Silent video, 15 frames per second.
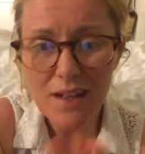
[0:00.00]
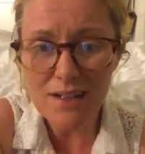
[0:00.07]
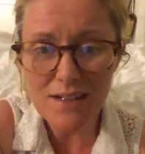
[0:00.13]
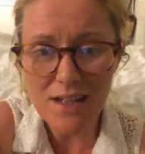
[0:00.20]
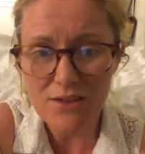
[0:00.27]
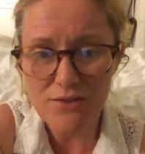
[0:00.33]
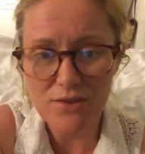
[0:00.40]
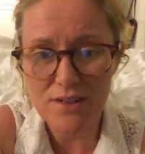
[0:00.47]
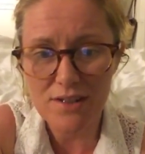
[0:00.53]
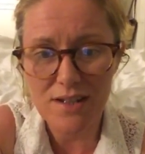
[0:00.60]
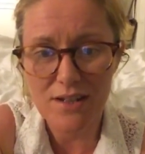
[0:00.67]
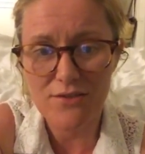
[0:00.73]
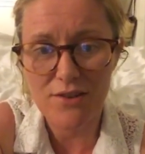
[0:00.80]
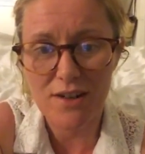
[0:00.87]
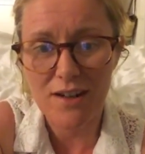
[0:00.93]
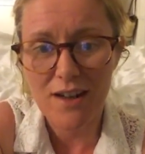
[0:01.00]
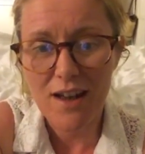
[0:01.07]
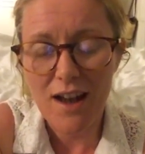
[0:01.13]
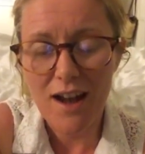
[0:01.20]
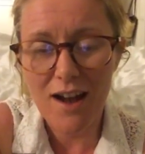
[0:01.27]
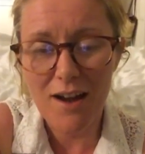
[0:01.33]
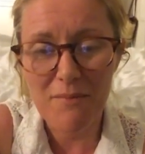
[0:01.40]
etc, etc.
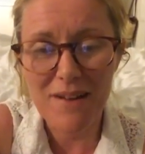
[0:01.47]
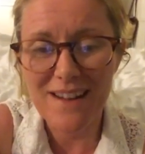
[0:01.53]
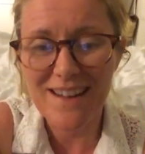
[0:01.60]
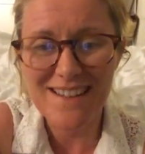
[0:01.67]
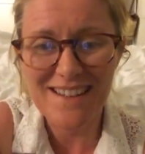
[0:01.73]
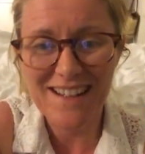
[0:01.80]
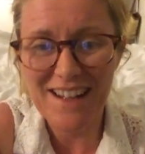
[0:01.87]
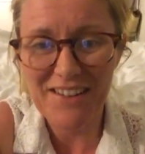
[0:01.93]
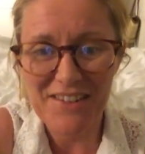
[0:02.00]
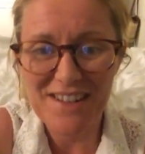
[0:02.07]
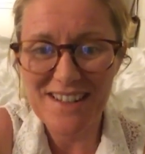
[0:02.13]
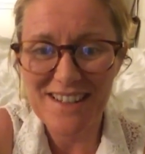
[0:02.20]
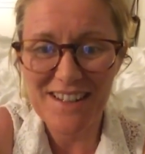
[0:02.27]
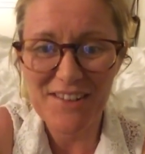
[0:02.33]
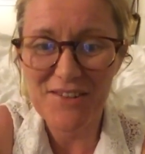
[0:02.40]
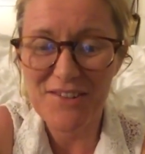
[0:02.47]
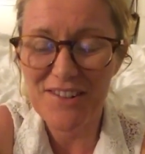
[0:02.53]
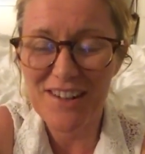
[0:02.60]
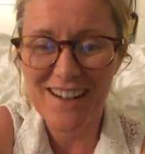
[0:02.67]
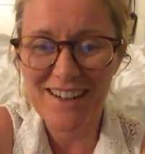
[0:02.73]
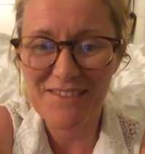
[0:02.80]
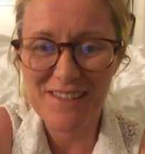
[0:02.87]
It's hilarious that
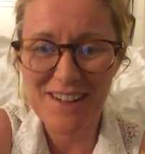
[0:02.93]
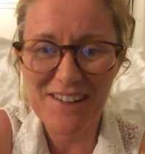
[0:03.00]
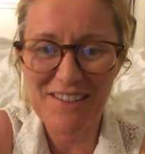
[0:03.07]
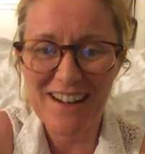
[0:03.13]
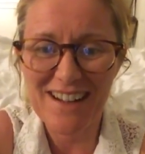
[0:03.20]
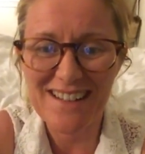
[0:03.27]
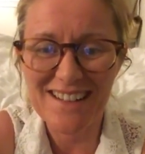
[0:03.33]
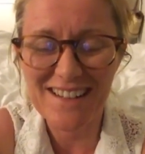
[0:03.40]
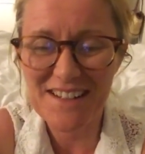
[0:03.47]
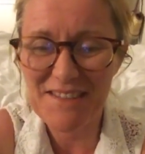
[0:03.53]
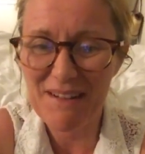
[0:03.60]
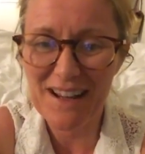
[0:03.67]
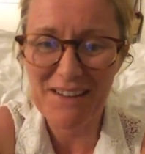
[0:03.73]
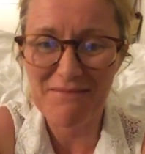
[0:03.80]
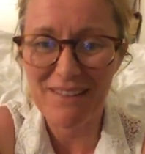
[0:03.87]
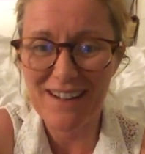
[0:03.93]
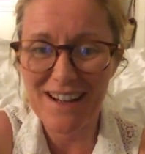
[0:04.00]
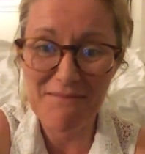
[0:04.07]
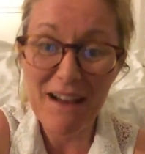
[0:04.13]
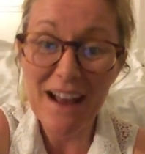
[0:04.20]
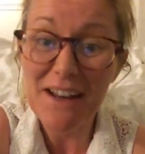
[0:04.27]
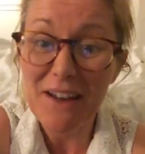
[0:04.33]
you're correcting the spelling of
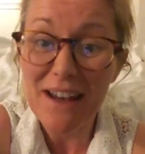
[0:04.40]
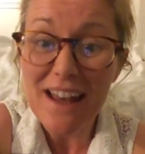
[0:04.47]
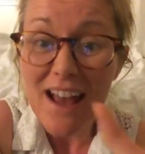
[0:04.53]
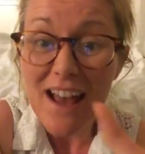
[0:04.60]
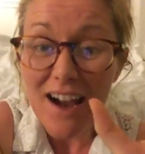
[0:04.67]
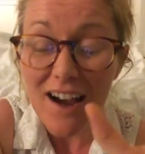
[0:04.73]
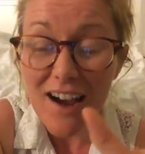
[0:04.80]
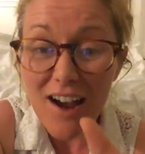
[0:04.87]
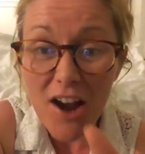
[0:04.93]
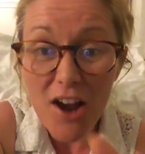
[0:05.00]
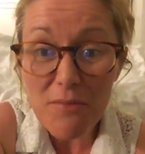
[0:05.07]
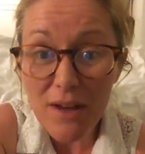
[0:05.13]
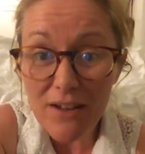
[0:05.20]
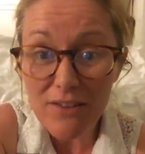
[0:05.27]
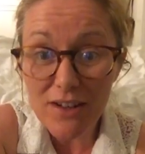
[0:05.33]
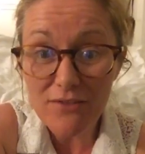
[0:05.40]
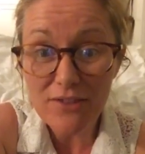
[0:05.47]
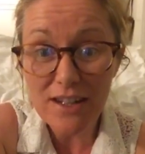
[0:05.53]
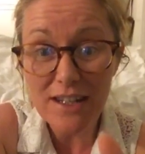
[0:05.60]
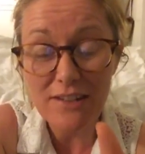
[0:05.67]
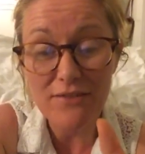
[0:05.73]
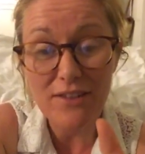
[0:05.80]
my name. Anyway, hope you have a
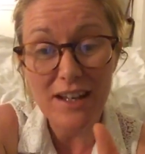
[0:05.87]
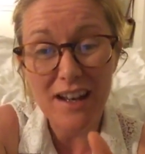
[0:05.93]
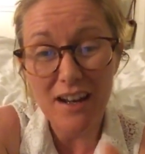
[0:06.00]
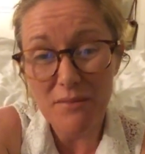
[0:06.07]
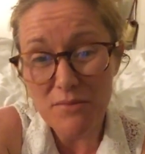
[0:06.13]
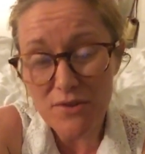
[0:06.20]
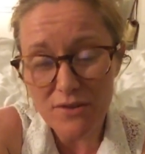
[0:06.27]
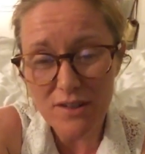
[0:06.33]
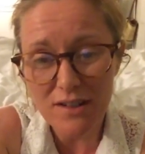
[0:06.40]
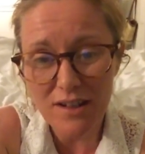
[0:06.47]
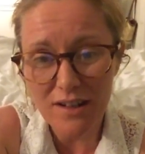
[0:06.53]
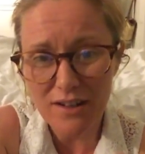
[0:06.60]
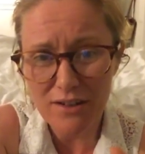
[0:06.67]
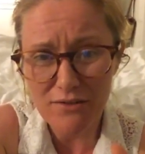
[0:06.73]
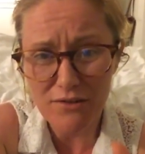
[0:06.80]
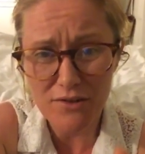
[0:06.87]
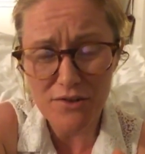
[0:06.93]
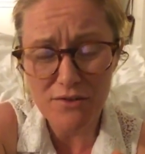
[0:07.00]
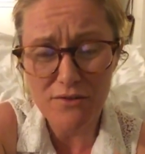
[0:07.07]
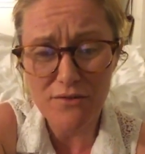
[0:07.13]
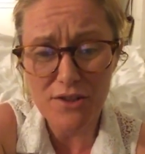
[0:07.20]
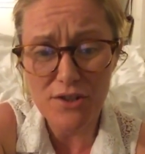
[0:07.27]
lovely evening, and I'm sorry, I know you've
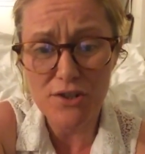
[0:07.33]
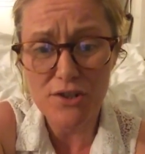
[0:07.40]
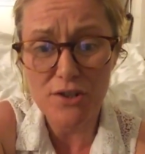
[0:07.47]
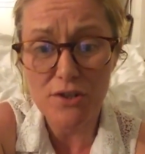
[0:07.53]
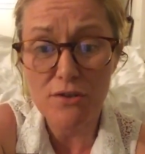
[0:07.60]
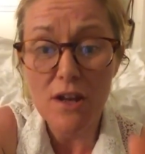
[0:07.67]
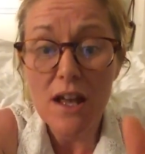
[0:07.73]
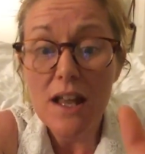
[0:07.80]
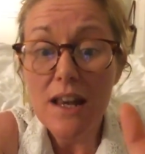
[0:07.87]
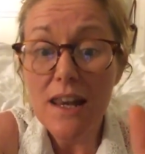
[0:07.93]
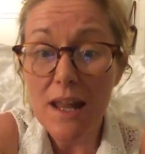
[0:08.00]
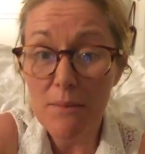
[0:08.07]
got lots of revision to do.